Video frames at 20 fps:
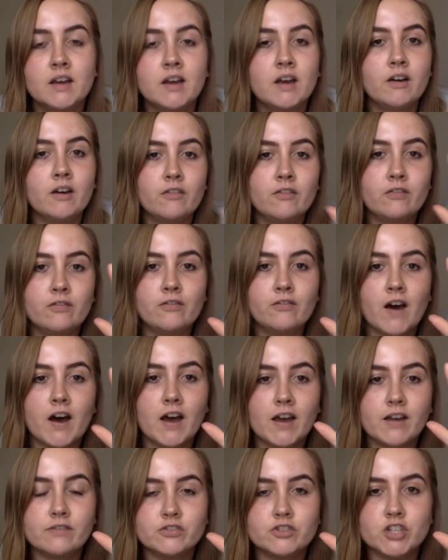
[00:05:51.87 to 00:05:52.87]

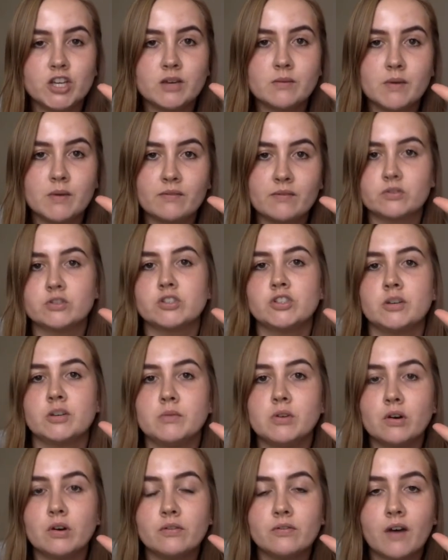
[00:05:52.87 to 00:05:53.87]
5 sheep. Everyone show me
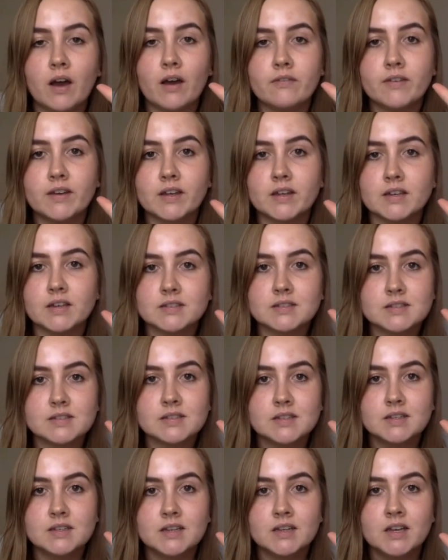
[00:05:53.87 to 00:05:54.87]
your 5 fingers.
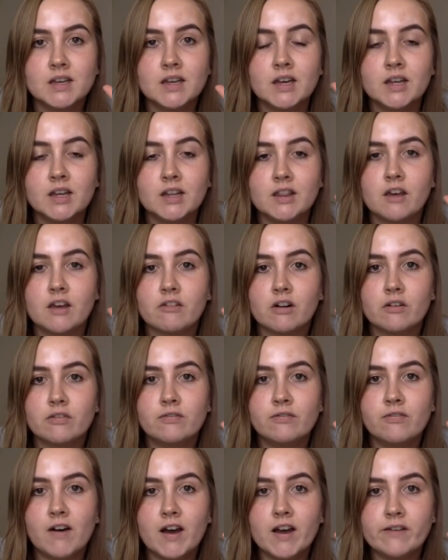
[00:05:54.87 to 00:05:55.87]
There are
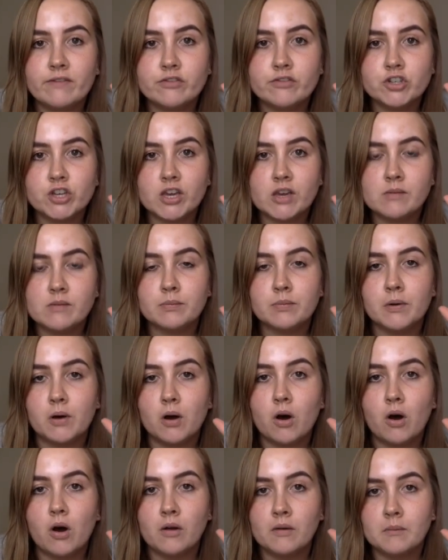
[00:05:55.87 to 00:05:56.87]
5 sheep
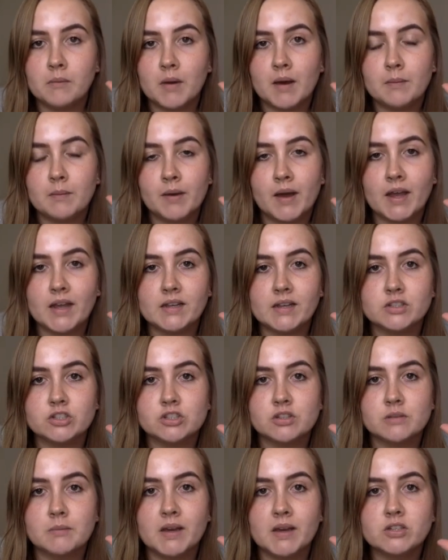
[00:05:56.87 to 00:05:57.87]
on my page, so
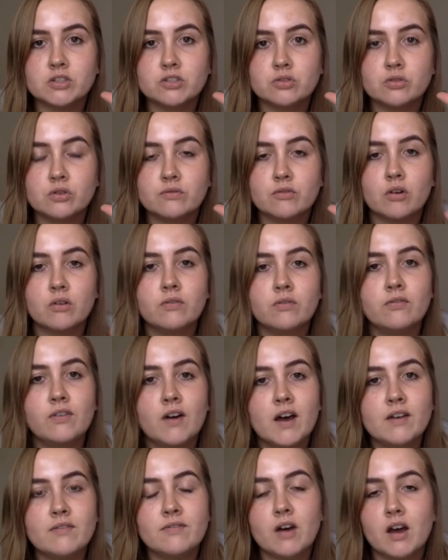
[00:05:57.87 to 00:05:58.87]
make sure you've got
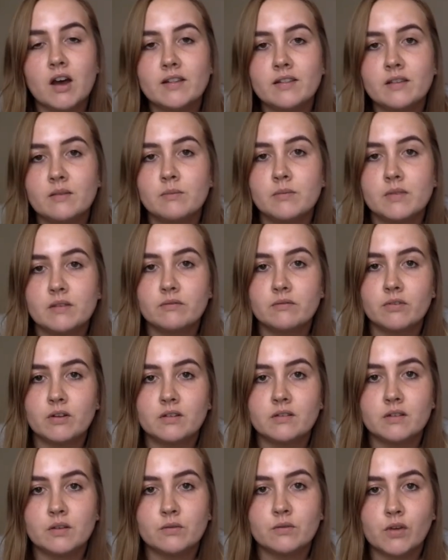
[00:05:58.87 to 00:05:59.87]
5 items in
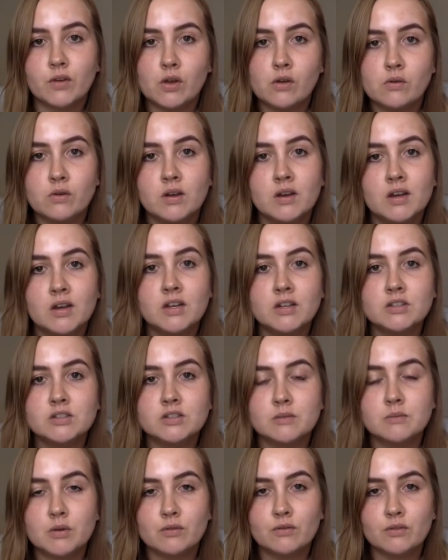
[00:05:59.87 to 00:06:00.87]
front of you to
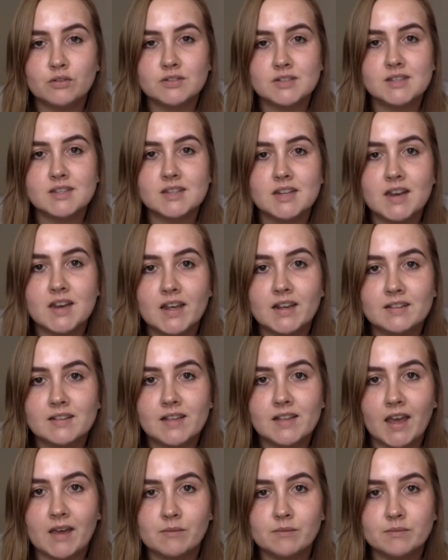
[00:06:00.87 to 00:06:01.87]
move on to the next
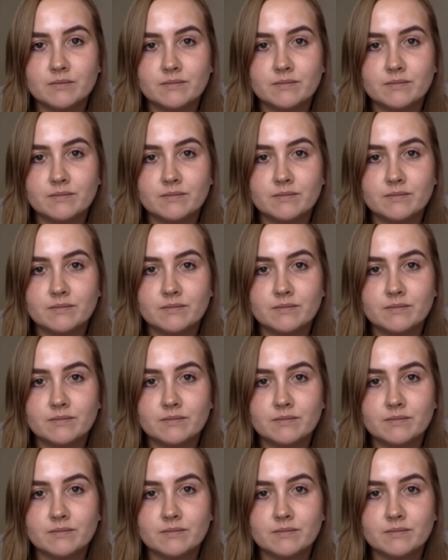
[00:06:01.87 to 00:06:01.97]
game.